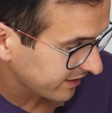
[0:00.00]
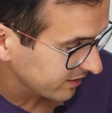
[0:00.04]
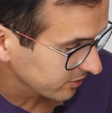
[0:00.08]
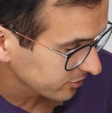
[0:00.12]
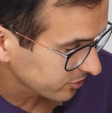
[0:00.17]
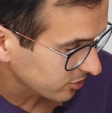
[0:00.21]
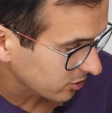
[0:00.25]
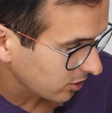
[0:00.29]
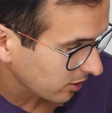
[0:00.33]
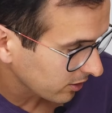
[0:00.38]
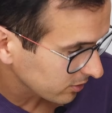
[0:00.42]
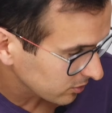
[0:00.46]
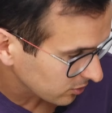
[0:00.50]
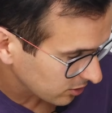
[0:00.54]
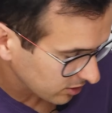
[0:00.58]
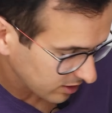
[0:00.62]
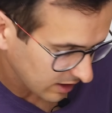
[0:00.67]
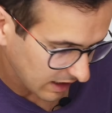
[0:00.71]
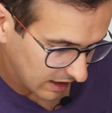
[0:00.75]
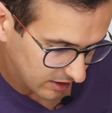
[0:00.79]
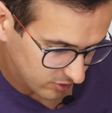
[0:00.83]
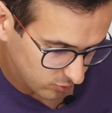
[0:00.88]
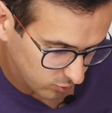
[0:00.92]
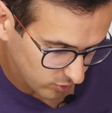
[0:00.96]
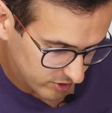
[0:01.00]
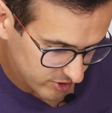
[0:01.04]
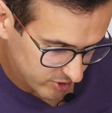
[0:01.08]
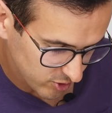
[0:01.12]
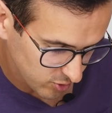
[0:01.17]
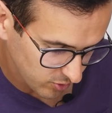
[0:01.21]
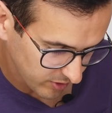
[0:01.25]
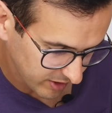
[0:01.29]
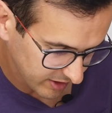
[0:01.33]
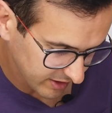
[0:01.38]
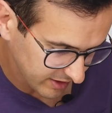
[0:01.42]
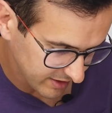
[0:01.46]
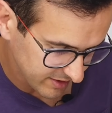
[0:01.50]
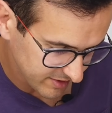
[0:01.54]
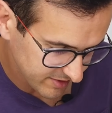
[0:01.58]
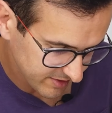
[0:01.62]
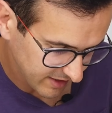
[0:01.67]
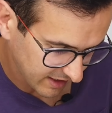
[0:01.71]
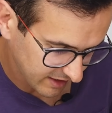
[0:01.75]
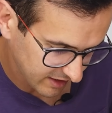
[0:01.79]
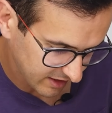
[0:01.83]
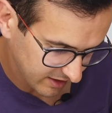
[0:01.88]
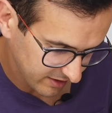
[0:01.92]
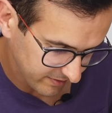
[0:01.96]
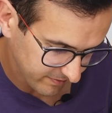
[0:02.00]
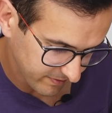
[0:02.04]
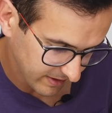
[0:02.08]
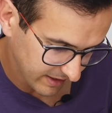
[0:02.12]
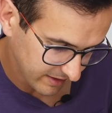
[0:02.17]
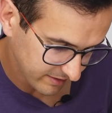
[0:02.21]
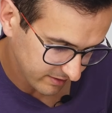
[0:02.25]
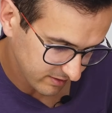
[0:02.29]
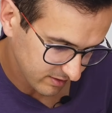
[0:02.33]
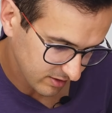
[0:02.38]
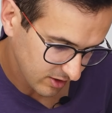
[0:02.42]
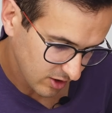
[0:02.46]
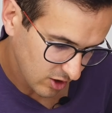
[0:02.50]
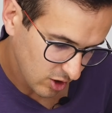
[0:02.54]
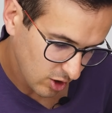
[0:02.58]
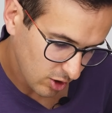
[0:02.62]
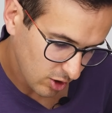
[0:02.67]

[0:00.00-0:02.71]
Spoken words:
Gilderoy Lockhart was doing his signing event.